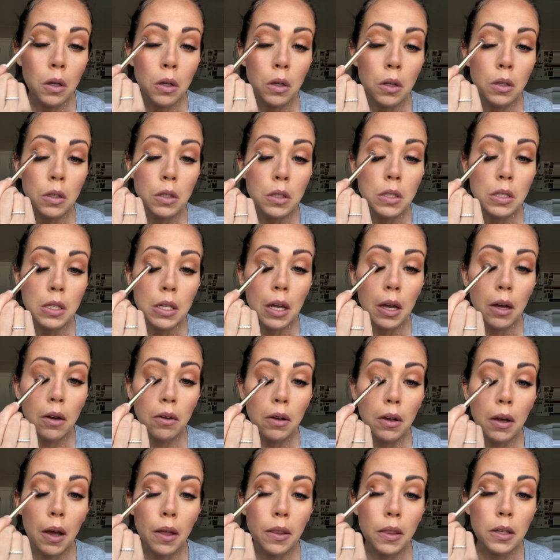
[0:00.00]
See how we
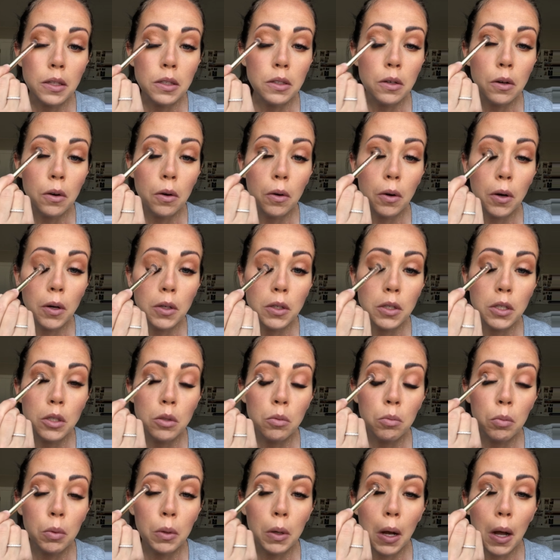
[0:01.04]
got this gorgeous
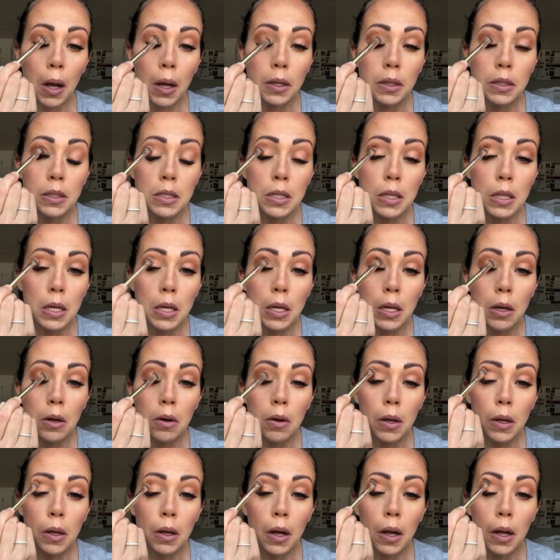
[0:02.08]
bronze thing
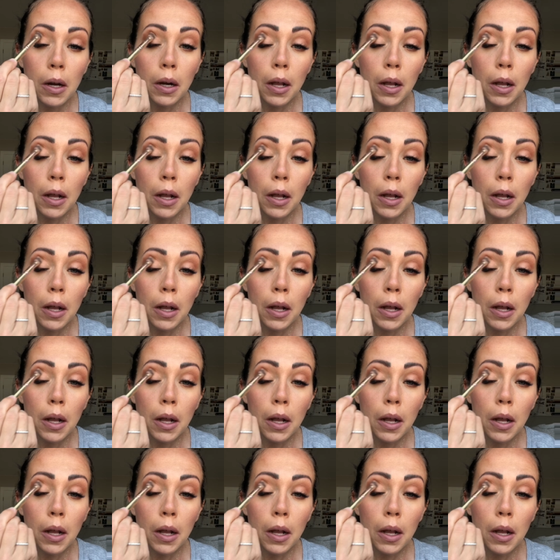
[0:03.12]
going on?